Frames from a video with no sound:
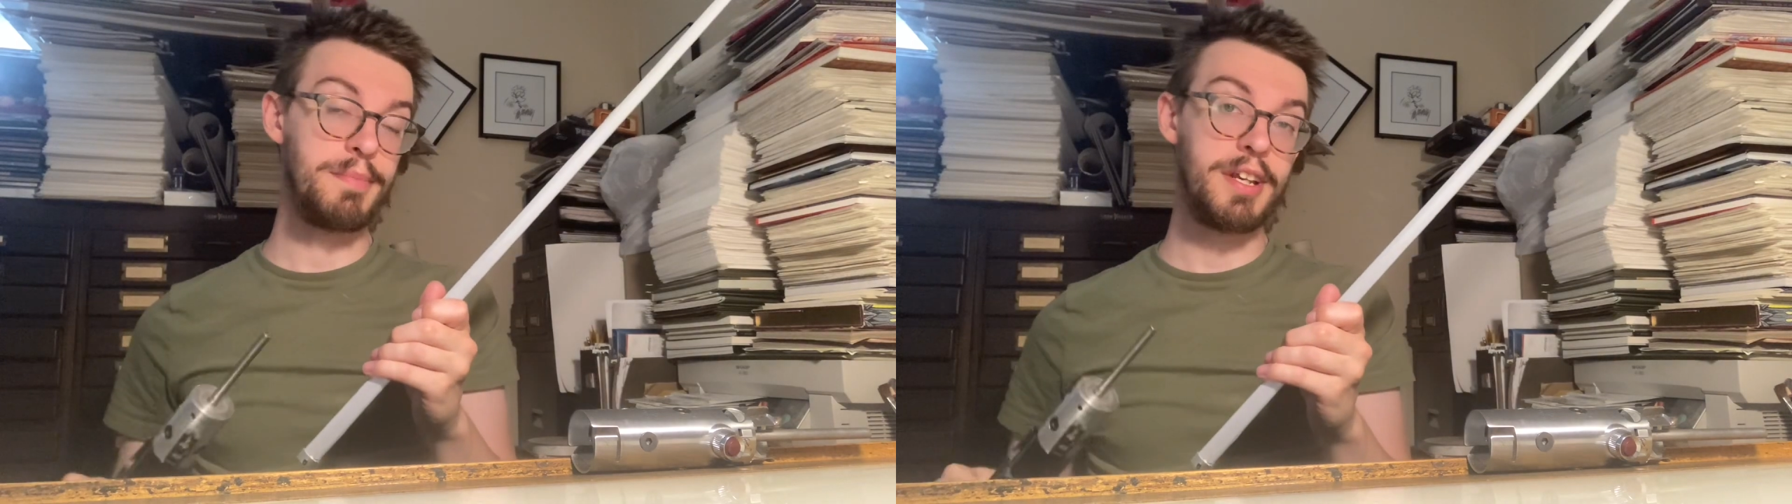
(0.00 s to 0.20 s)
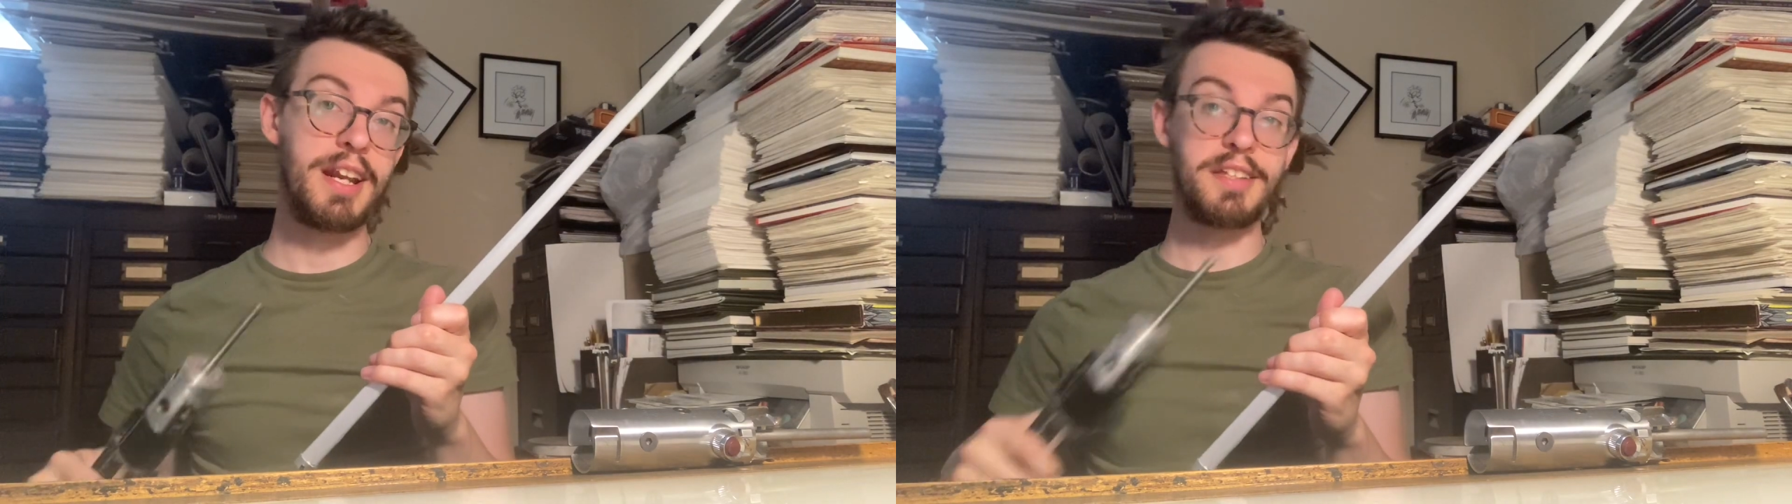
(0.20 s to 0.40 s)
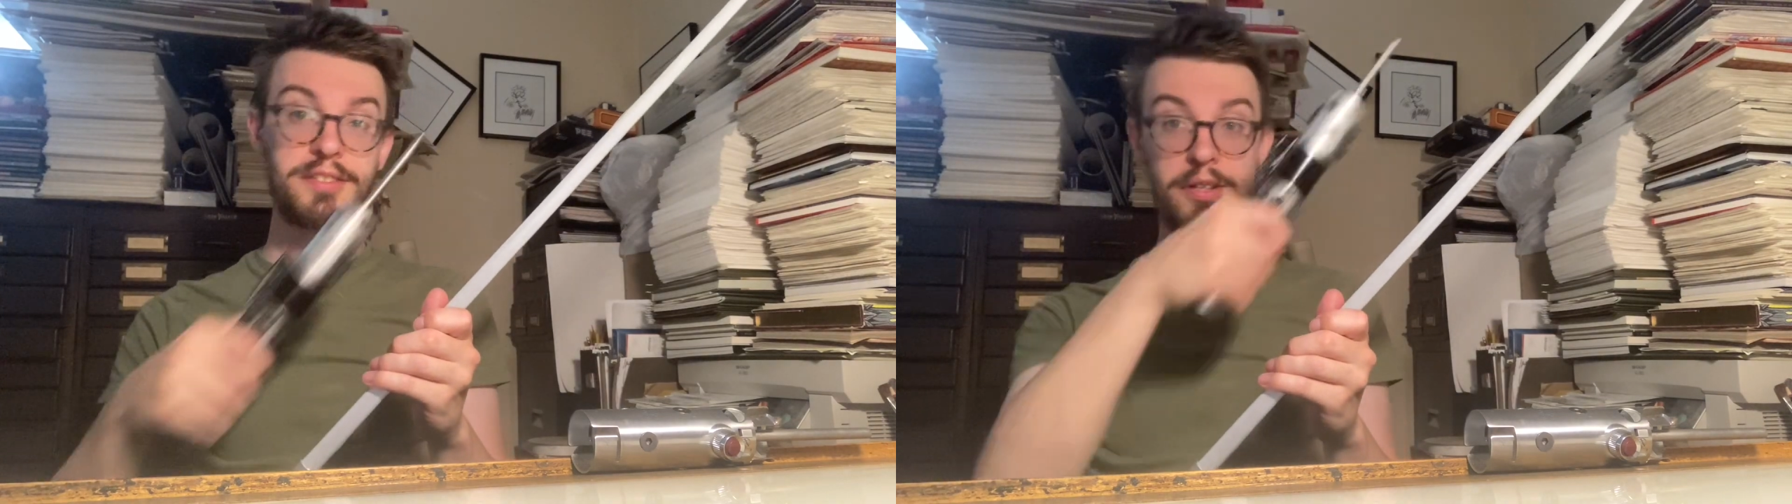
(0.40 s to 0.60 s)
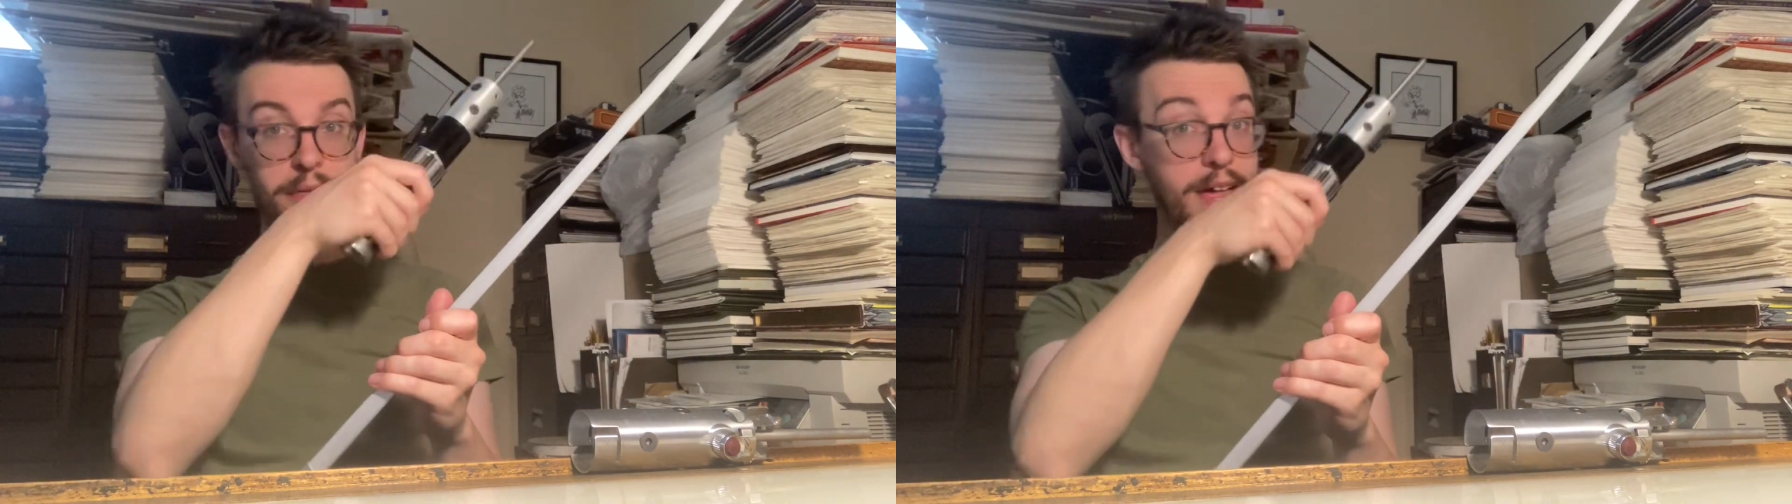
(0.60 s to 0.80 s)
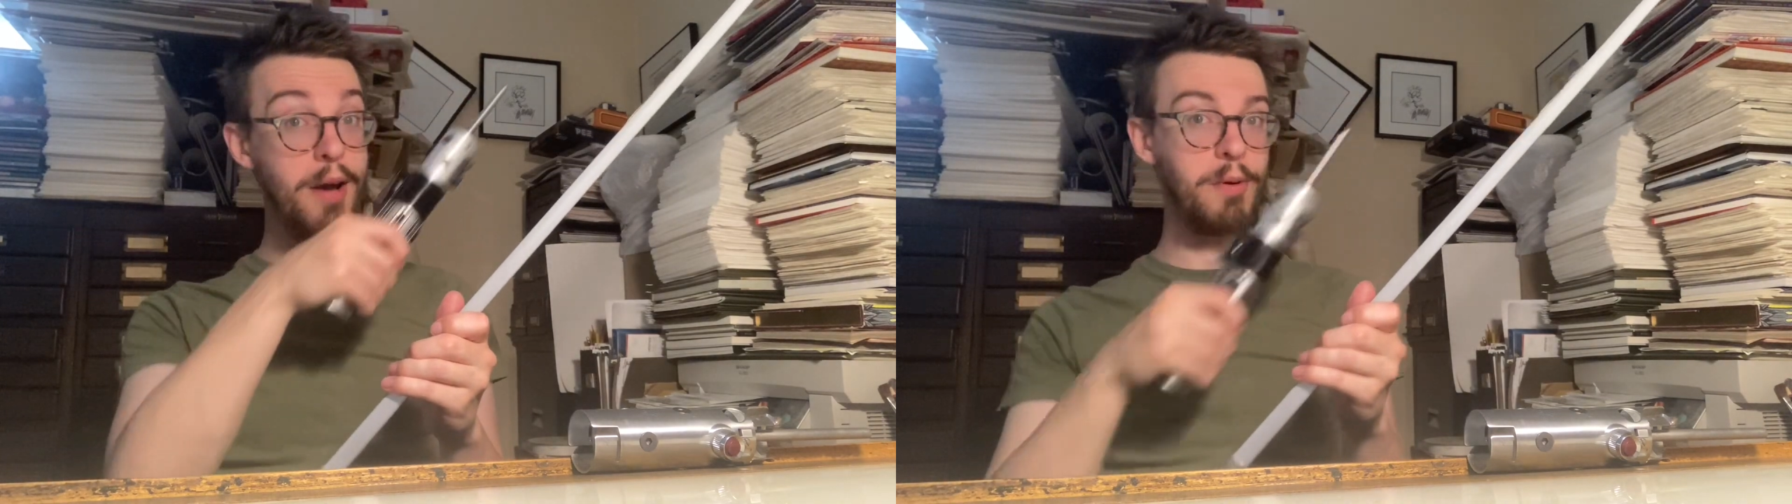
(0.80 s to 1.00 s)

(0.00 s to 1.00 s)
It has to go that